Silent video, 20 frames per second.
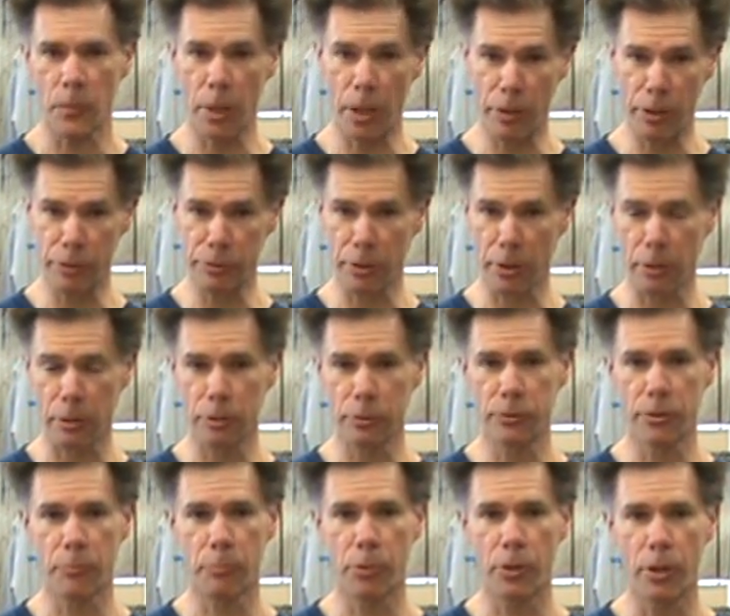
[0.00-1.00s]
and this
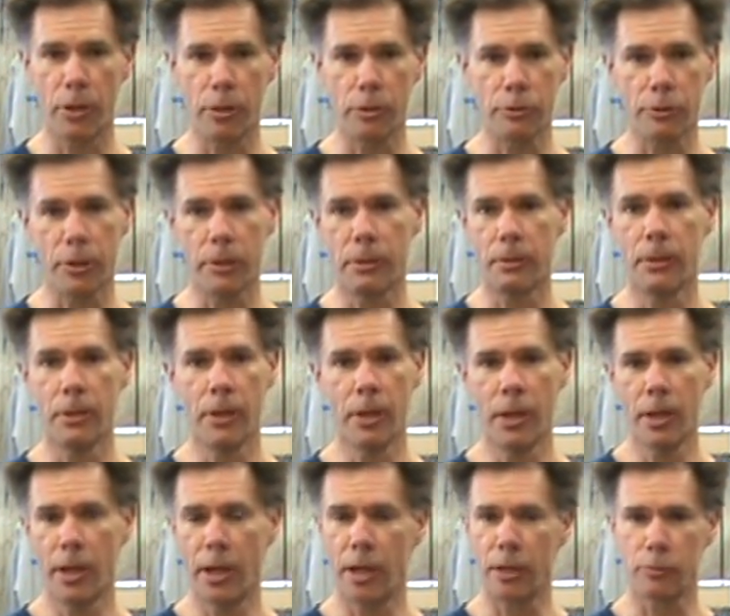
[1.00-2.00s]
includes the pros,
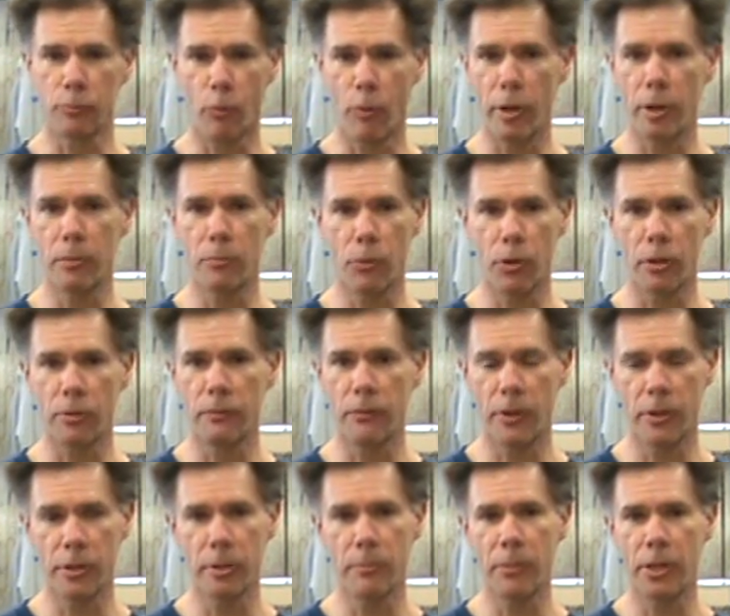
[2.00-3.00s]
has one or more
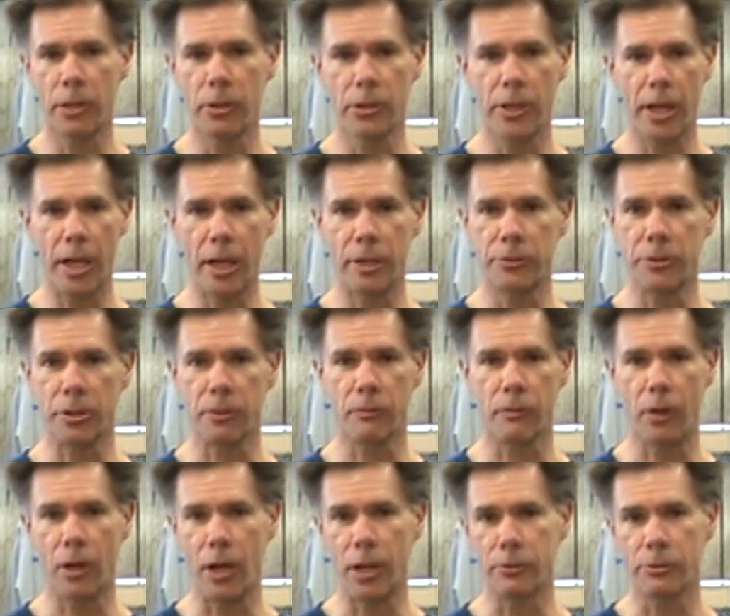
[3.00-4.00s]
fundamental casting
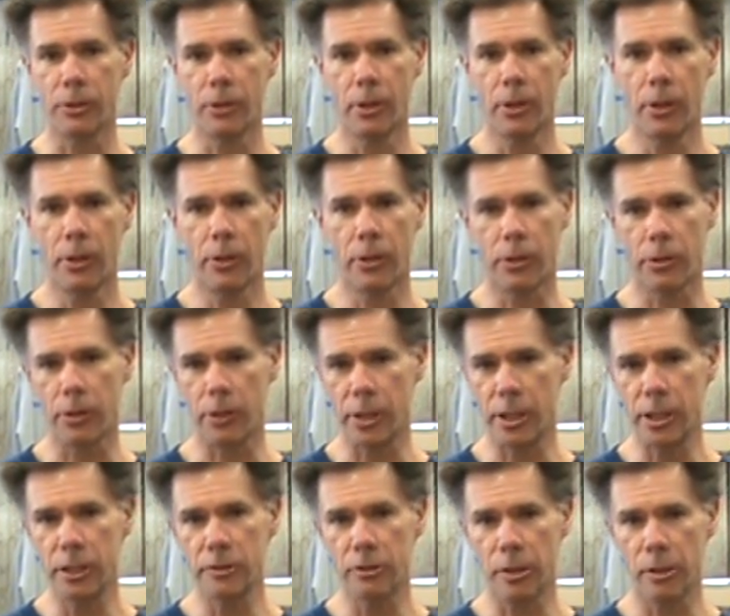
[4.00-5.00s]
flaws that could
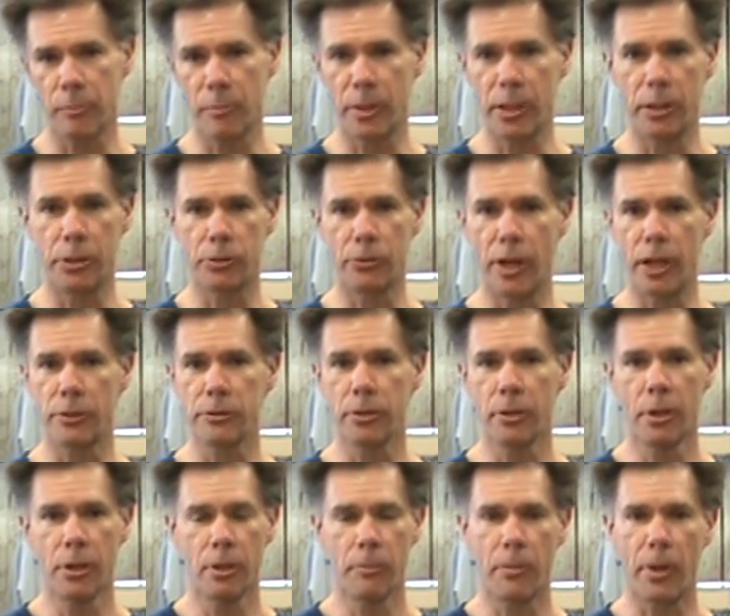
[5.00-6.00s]
easily be addressed
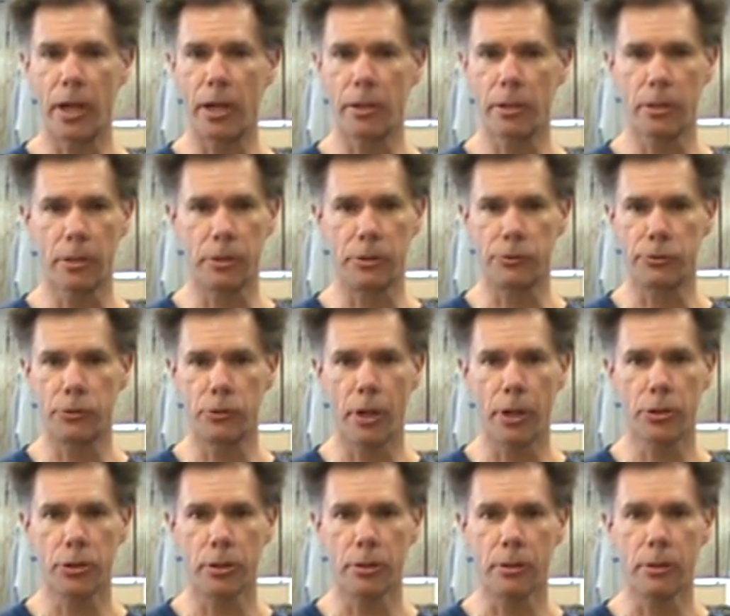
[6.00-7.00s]
by a little
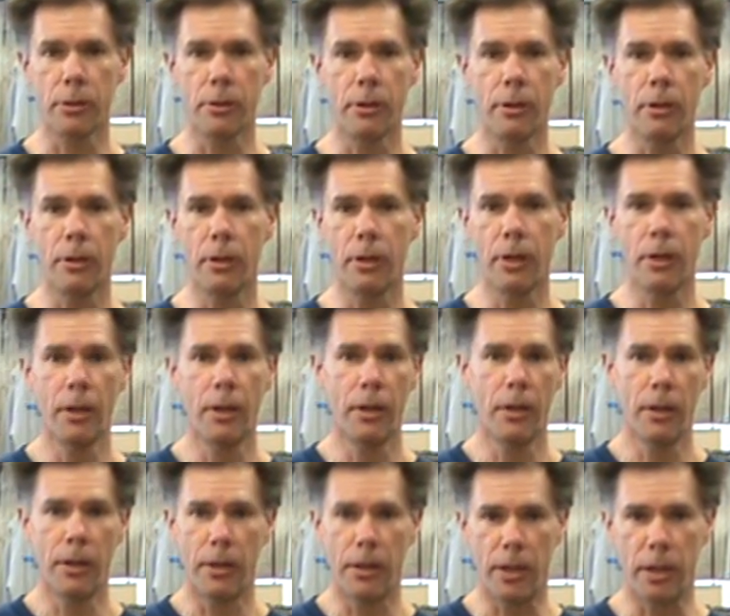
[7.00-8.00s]
instruction
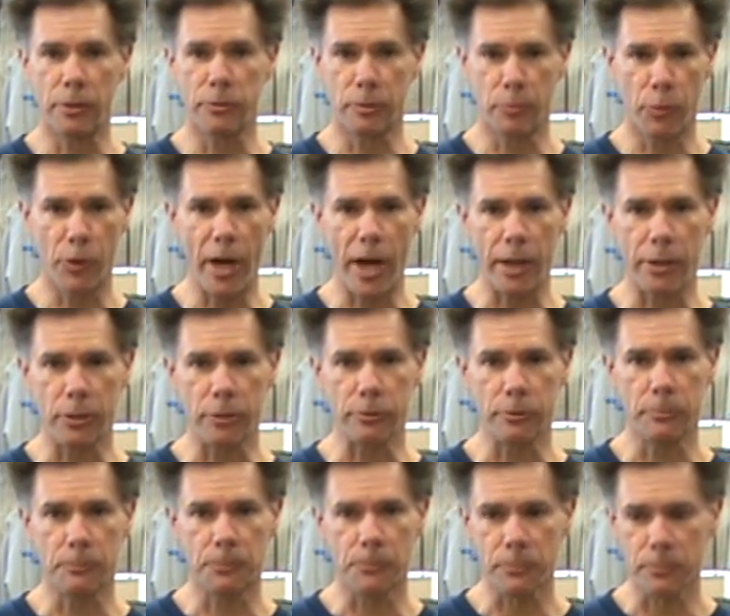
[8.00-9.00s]
and some practice.